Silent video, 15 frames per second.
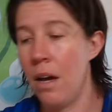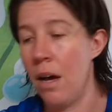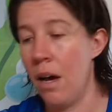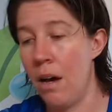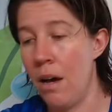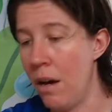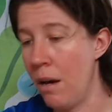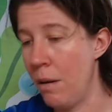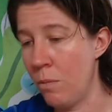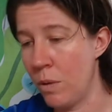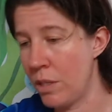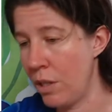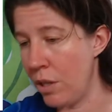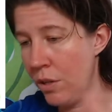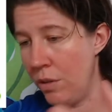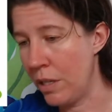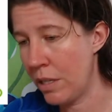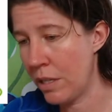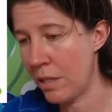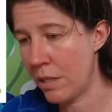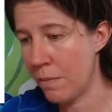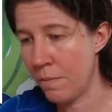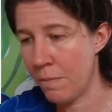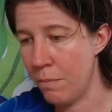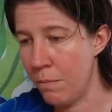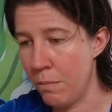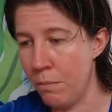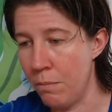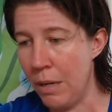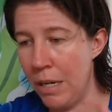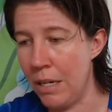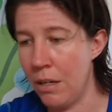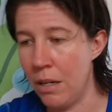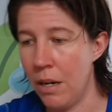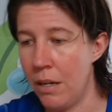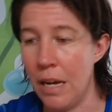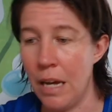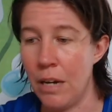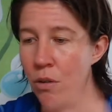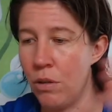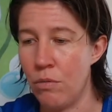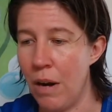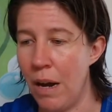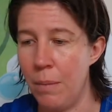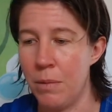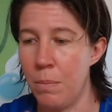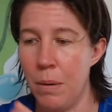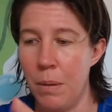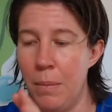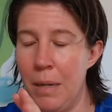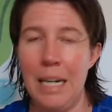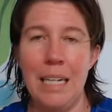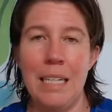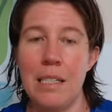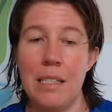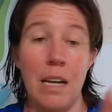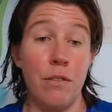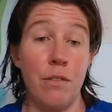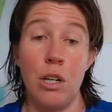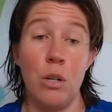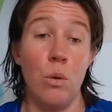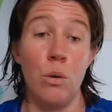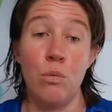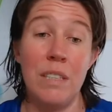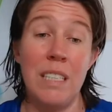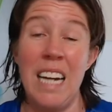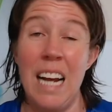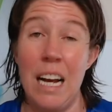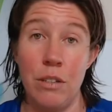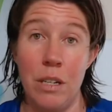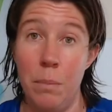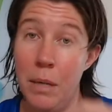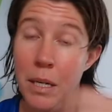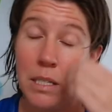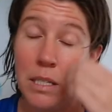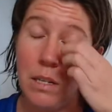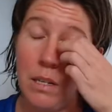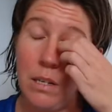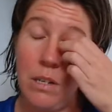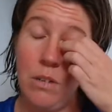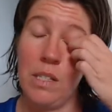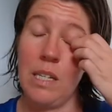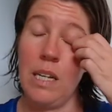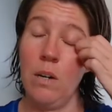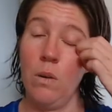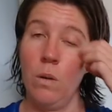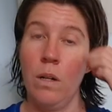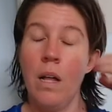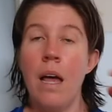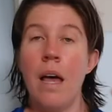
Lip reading: what's the units, nanograms per milliliters, I've got it all written out in a minute, you'll see it all.